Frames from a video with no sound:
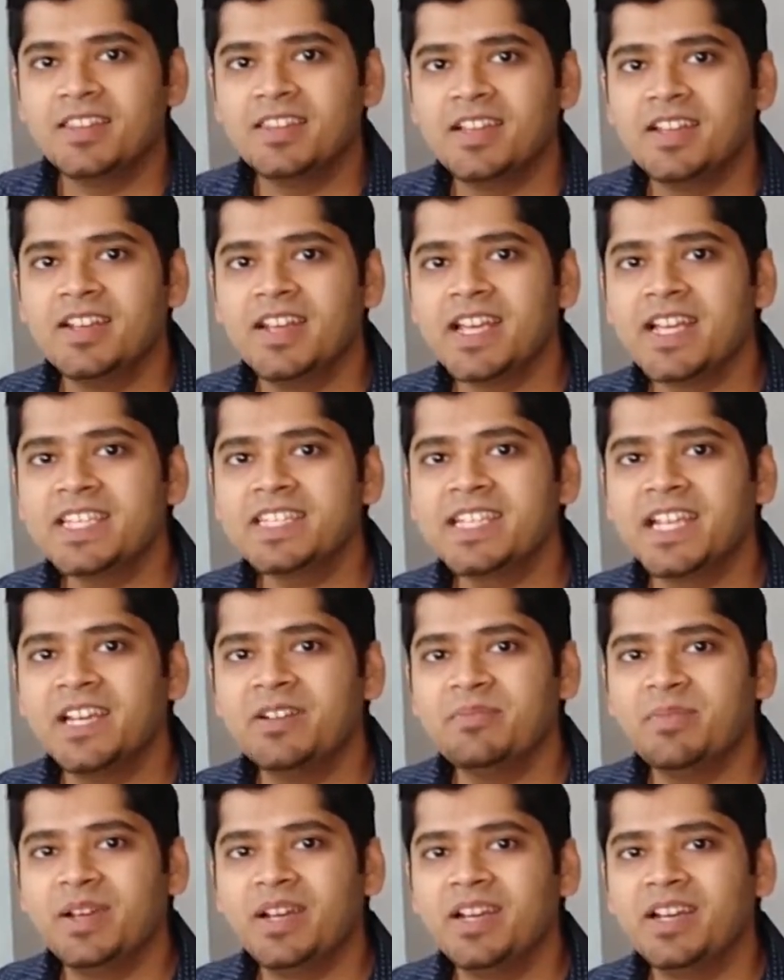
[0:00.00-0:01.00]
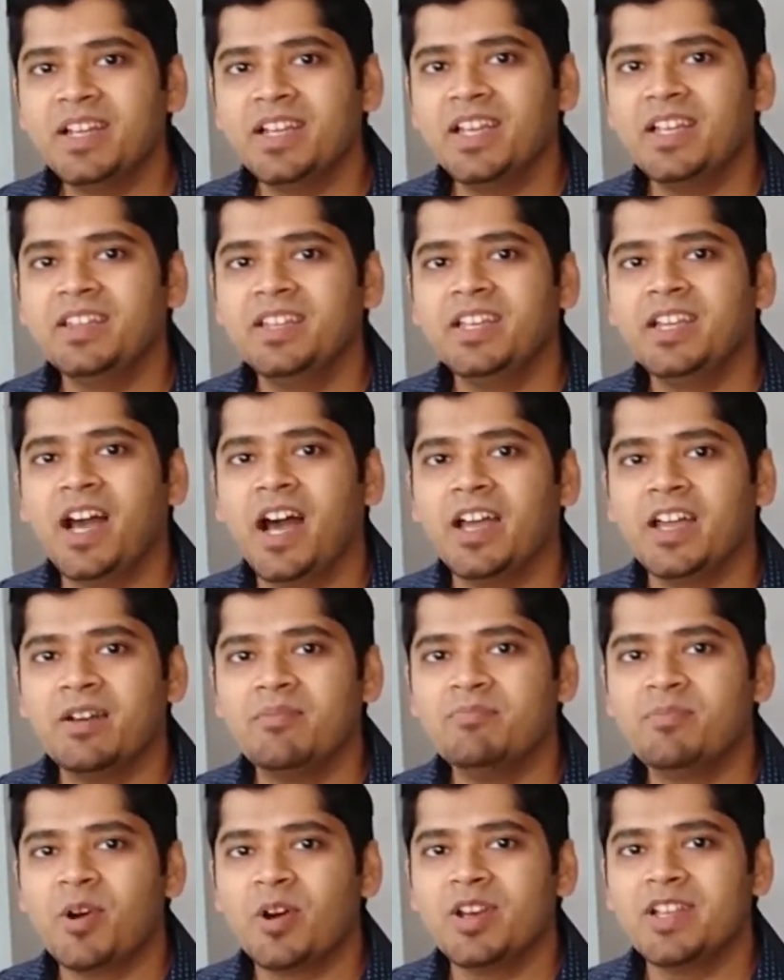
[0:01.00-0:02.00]
The next element in the
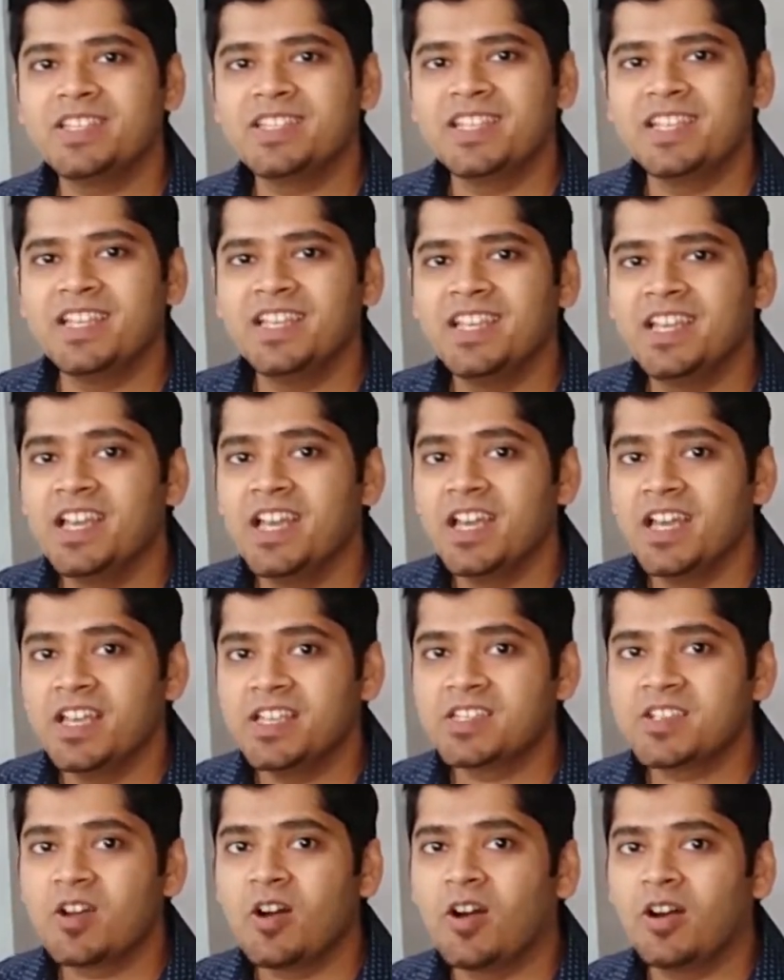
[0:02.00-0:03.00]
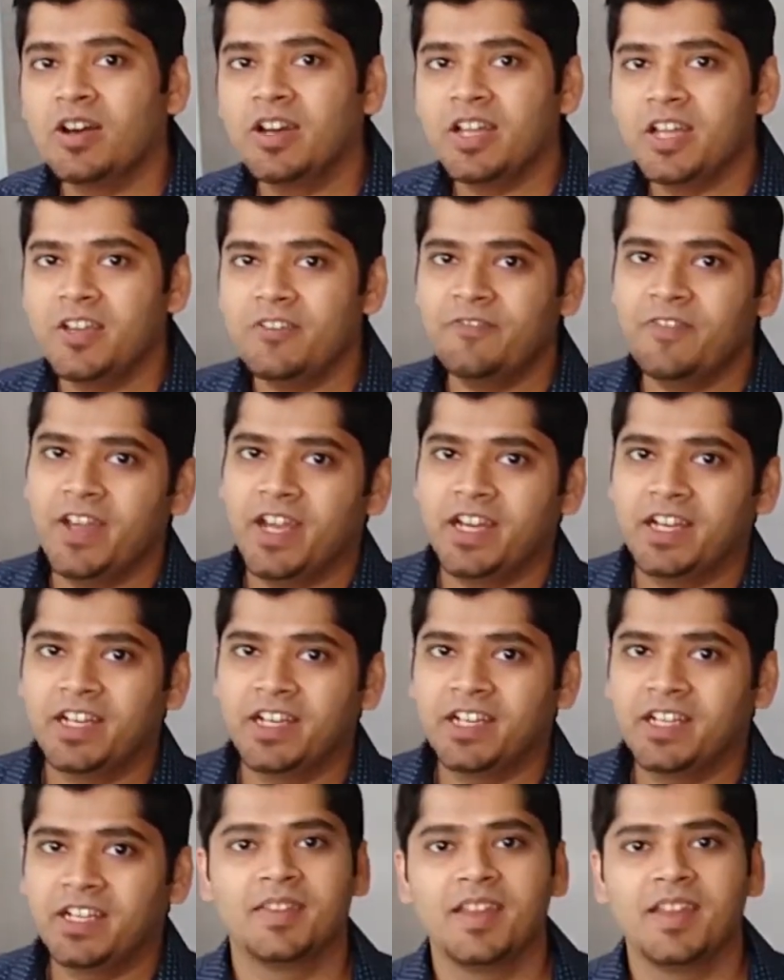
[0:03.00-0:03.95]
IAM policy is called effect.